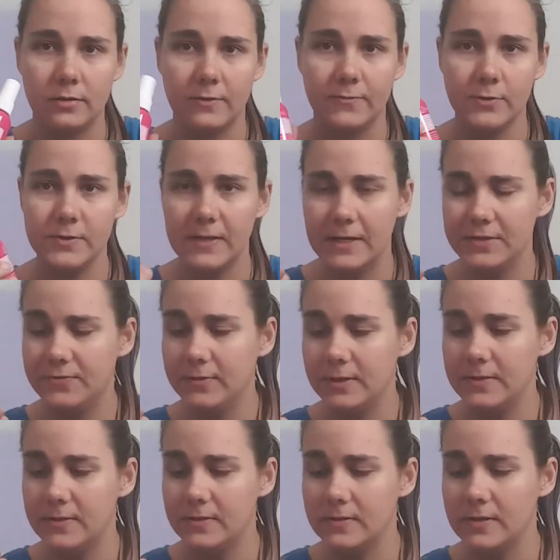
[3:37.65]
the full size for
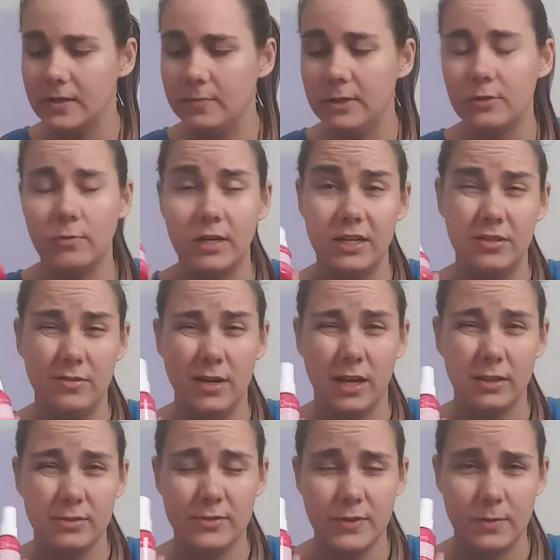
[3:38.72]
this is going to be
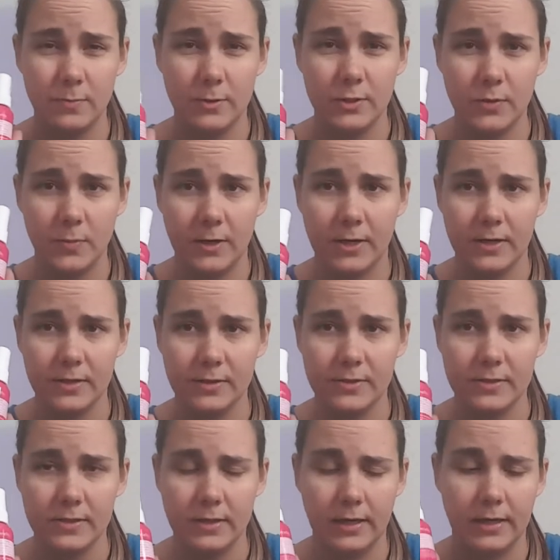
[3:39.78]
$22 on
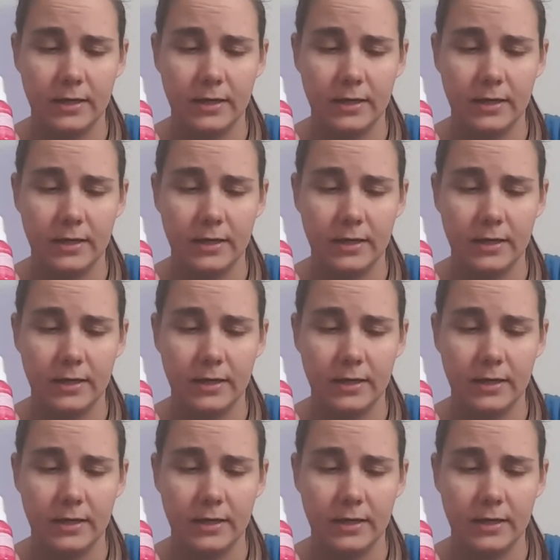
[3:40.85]
Birchbox.